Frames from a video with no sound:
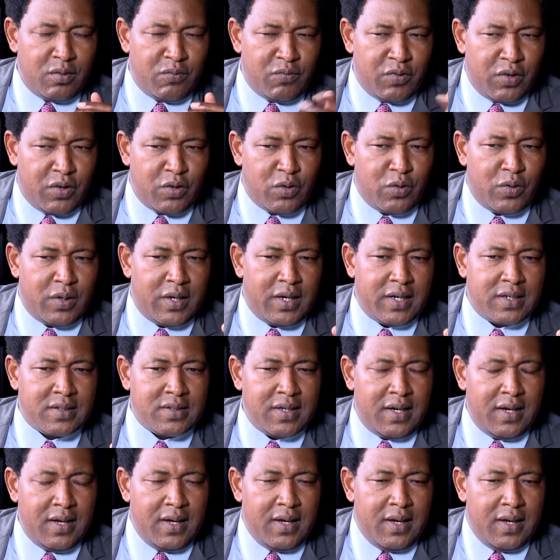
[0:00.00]
Very good actor.
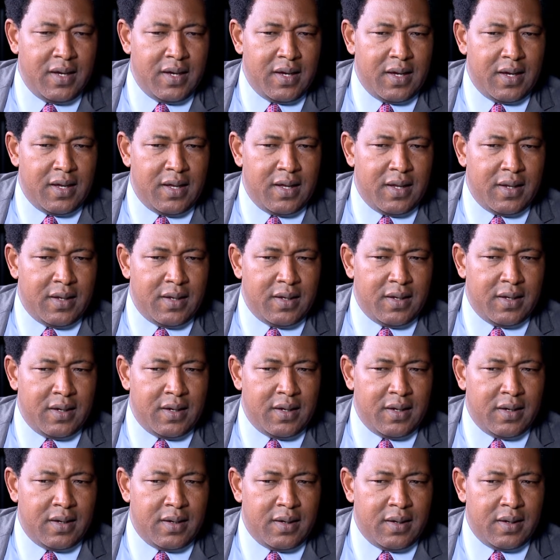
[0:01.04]
And
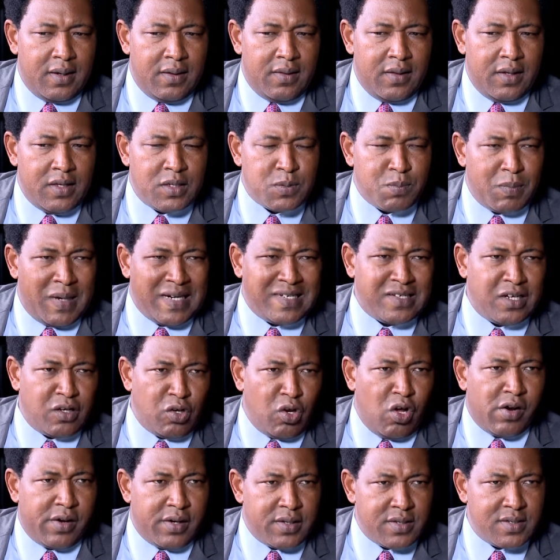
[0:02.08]
there's Martin
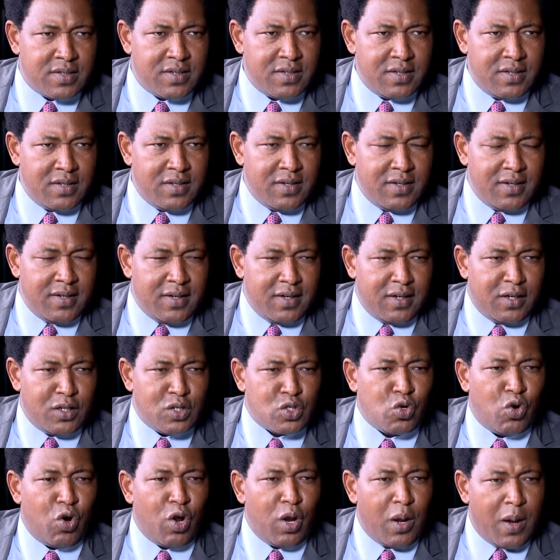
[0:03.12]
Lawrence. It is
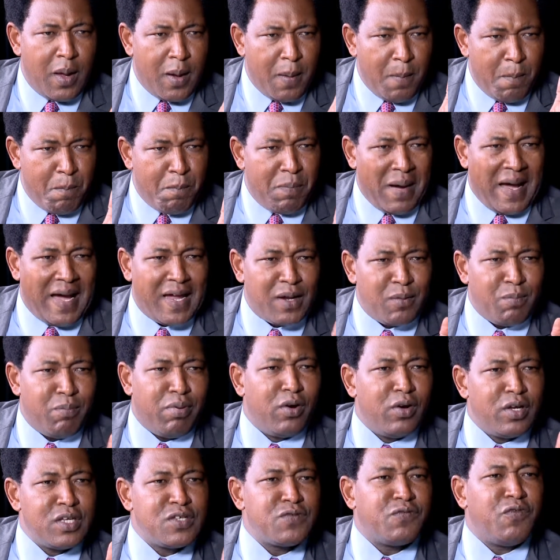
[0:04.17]
called Bad
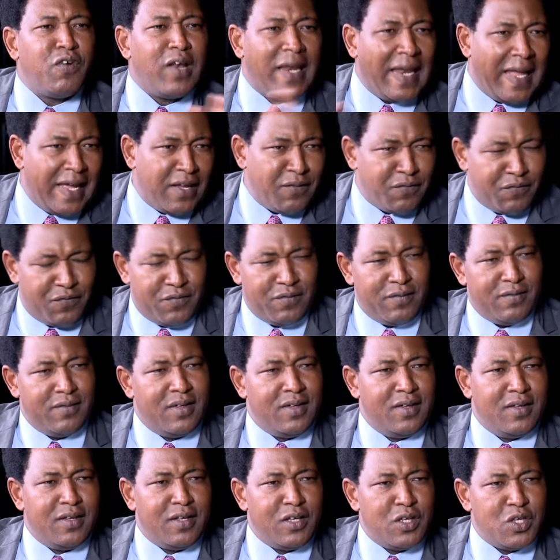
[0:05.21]
Boys for Life.
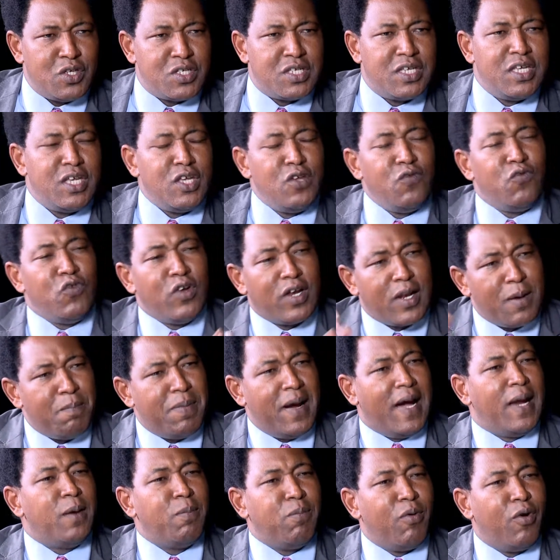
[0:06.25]
You see, if you're a
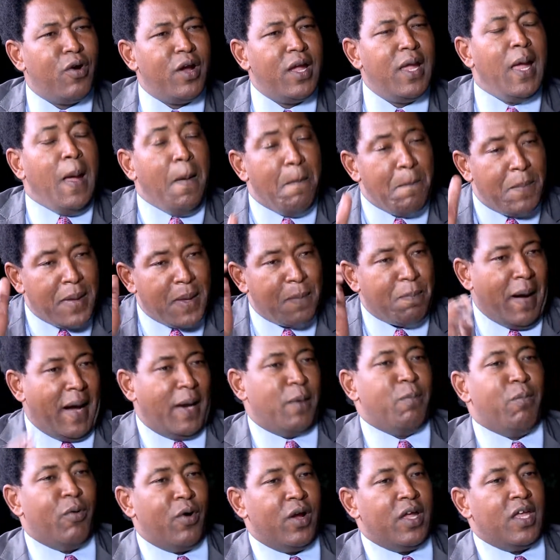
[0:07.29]
bad boy, be
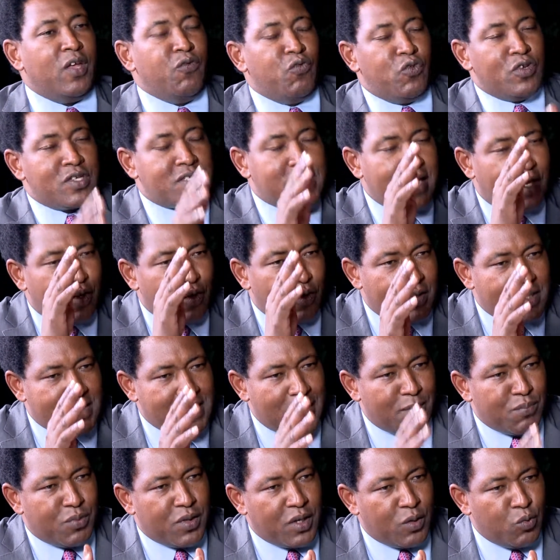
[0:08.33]
bad boy. If you stand on
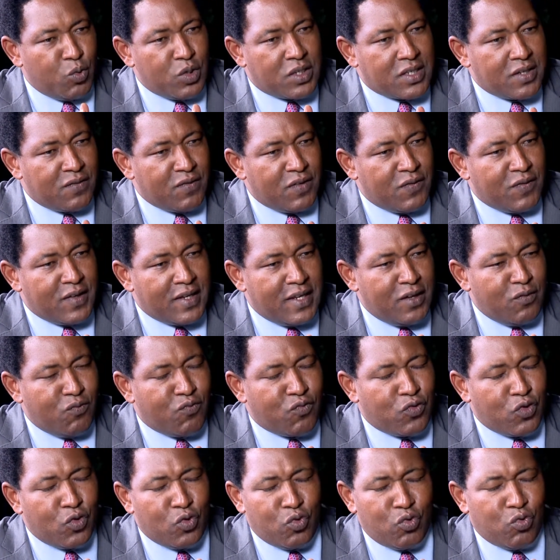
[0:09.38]
something which, even if
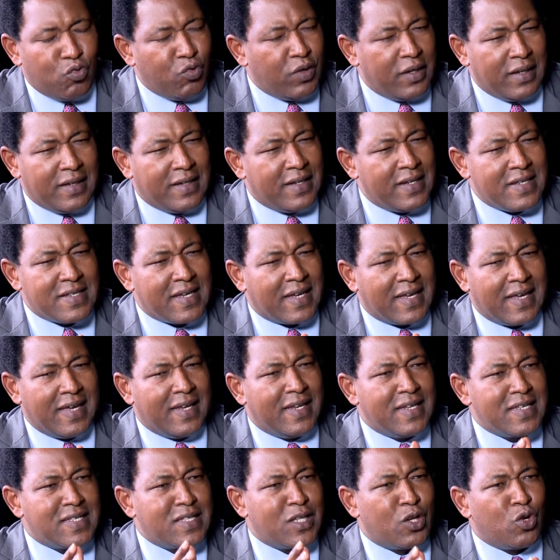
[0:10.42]
it is
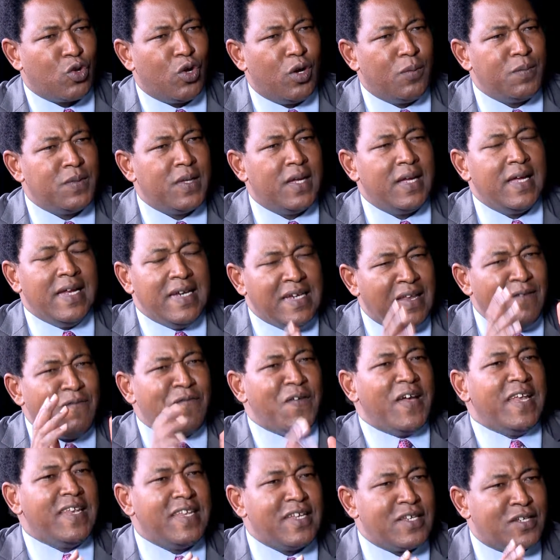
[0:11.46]
against the norm,
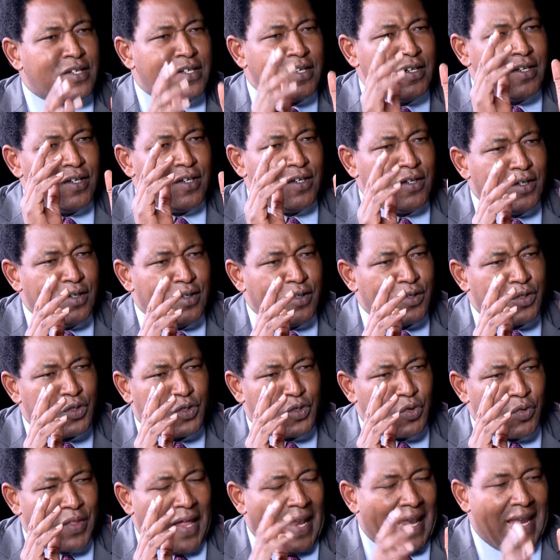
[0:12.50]
defend it
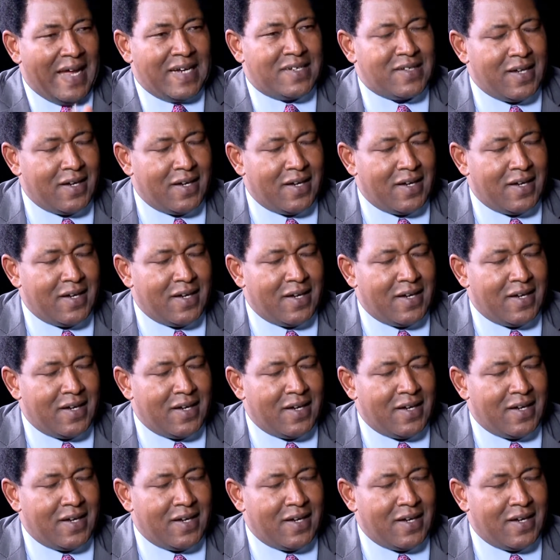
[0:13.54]
to the latter.